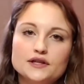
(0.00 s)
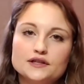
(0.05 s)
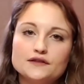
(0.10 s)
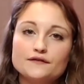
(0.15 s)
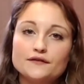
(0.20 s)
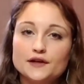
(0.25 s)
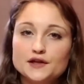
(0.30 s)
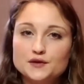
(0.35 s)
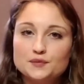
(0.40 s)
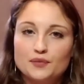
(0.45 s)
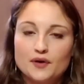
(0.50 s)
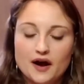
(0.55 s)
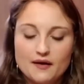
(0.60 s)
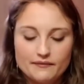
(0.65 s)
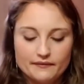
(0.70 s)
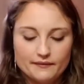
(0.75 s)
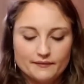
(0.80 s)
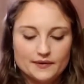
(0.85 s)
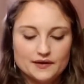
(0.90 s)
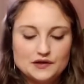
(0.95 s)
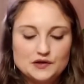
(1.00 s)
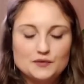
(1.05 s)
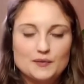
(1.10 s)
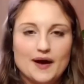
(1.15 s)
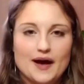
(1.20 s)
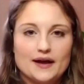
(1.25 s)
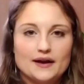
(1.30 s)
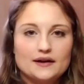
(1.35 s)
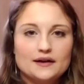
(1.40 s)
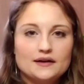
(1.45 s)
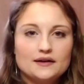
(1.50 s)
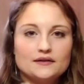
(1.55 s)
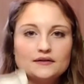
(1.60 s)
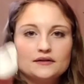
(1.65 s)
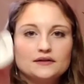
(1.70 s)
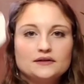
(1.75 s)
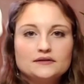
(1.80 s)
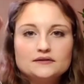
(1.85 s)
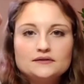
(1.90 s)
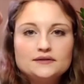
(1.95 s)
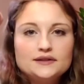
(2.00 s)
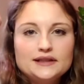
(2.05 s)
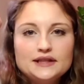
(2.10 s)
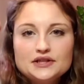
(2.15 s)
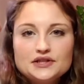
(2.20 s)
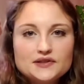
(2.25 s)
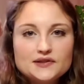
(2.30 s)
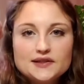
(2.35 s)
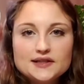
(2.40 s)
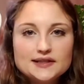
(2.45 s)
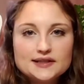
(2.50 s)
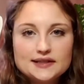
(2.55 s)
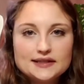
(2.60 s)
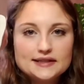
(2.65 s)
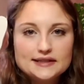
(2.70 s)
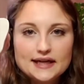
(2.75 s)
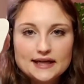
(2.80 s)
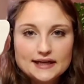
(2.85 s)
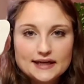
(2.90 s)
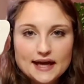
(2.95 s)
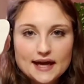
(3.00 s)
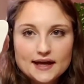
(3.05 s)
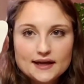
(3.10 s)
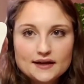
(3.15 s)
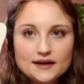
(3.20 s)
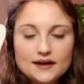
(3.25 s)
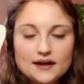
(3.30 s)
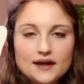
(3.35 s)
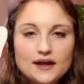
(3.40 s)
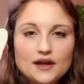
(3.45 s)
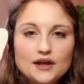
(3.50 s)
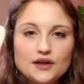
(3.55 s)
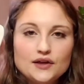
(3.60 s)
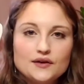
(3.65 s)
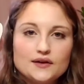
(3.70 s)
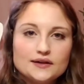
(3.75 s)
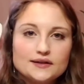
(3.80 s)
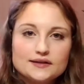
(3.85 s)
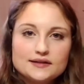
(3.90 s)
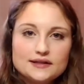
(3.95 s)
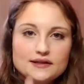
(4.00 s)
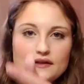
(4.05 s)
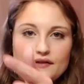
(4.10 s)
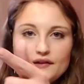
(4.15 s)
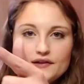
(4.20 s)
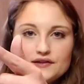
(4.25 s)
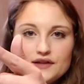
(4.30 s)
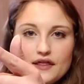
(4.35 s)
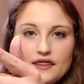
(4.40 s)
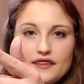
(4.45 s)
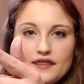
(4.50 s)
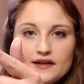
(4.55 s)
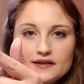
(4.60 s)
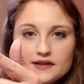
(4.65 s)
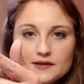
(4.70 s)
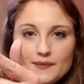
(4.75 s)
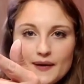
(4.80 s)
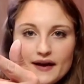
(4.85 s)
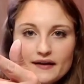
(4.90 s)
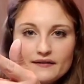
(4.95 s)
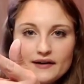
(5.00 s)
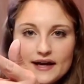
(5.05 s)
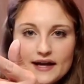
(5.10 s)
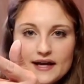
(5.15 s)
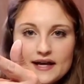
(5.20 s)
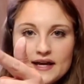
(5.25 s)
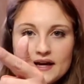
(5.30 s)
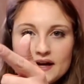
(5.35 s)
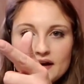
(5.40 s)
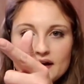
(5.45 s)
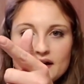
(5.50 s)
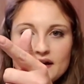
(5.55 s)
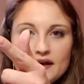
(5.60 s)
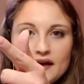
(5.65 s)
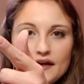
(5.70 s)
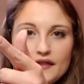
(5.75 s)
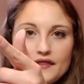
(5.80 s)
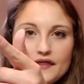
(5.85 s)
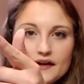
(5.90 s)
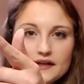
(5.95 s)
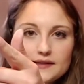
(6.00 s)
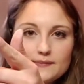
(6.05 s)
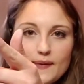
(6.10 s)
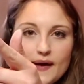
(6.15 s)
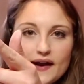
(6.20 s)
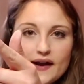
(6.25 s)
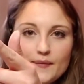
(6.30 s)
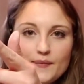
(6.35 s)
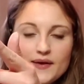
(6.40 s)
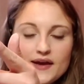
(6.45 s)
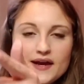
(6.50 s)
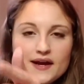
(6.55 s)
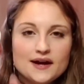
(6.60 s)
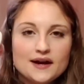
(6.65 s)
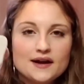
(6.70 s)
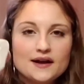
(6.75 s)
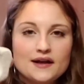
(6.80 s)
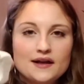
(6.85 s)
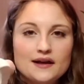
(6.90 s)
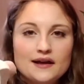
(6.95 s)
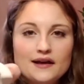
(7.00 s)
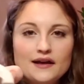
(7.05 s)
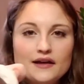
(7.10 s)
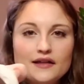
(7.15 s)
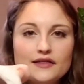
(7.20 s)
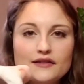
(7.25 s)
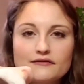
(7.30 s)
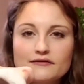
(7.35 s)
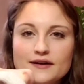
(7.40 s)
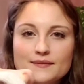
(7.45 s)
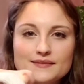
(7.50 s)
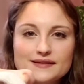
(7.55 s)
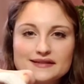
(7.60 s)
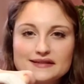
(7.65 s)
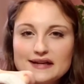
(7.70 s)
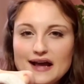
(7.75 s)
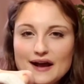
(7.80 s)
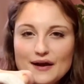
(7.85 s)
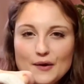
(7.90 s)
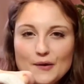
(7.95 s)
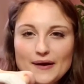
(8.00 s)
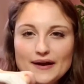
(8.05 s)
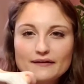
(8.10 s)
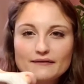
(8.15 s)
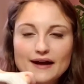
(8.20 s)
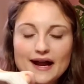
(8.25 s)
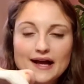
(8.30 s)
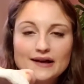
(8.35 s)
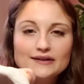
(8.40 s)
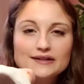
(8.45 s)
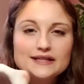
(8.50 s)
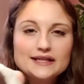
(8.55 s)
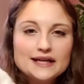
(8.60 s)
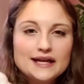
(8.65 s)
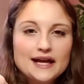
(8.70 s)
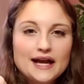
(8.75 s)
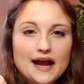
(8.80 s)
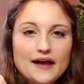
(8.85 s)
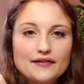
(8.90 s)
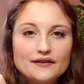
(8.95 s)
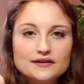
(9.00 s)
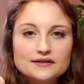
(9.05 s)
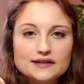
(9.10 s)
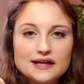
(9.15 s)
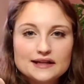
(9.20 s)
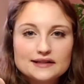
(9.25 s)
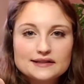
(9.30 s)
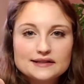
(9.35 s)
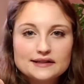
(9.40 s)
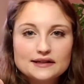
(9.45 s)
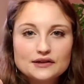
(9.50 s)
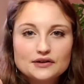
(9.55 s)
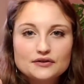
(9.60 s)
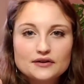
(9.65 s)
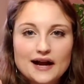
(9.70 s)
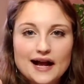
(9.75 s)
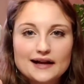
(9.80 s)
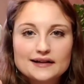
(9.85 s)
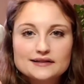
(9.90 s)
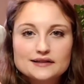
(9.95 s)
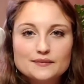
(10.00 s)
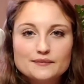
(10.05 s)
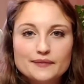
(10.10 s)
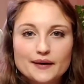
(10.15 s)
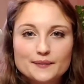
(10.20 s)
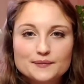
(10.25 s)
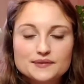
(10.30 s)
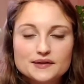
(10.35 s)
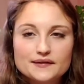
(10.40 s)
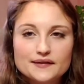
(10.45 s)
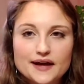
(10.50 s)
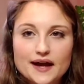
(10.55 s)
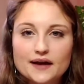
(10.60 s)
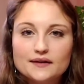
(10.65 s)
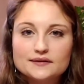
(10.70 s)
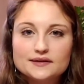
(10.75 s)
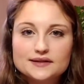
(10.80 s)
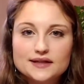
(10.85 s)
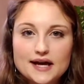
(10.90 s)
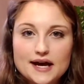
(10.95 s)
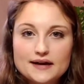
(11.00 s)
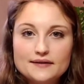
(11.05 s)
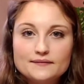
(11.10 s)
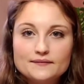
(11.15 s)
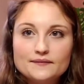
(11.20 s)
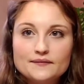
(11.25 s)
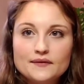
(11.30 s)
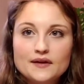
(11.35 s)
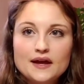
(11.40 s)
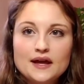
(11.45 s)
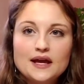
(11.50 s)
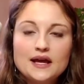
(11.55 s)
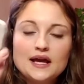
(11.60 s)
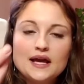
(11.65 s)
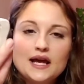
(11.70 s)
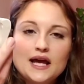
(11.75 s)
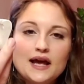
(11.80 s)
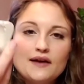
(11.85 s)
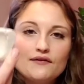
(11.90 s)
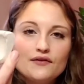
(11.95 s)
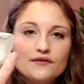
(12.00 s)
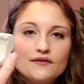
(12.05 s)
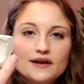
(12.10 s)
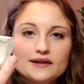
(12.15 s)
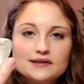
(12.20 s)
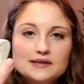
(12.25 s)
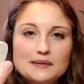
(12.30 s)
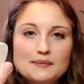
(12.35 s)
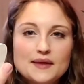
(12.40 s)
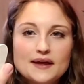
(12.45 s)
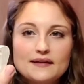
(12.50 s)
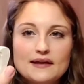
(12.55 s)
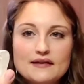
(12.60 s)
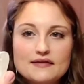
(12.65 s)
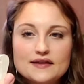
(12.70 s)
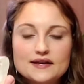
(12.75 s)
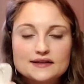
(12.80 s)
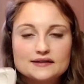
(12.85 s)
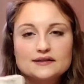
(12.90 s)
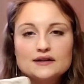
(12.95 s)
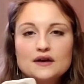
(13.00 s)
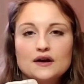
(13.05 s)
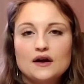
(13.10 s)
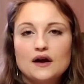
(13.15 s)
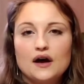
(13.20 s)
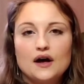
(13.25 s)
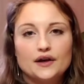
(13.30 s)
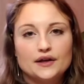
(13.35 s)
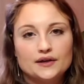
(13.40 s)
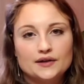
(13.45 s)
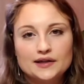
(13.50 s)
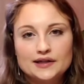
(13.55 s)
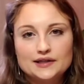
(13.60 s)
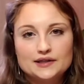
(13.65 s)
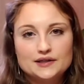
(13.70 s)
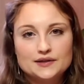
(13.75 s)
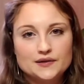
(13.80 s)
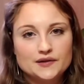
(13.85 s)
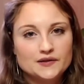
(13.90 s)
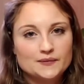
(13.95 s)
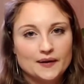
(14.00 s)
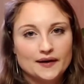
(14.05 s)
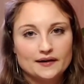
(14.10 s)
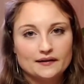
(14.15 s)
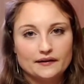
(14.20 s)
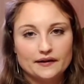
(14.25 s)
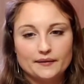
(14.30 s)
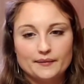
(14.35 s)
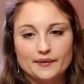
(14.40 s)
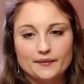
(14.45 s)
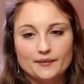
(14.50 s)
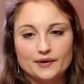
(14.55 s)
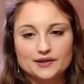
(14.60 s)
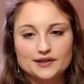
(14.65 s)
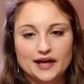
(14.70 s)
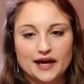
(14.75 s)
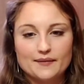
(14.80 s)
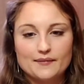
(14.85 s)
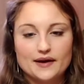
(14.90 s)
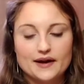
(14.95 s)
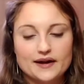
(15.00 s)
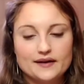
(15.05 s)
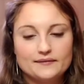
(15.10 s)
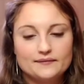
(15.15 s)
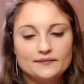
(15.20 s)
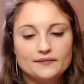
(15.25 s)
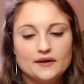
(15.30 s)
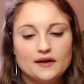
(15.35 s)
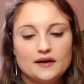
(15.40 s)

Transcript: This first problem pinch pot really just isn't done yet. You can see that there's a thin spot right here, a thick spot up here, the rim is not quite round, and there's lots of little cracks and bumps on the outside. If you've got something like this, all you need to do is spend a little bit more time on it.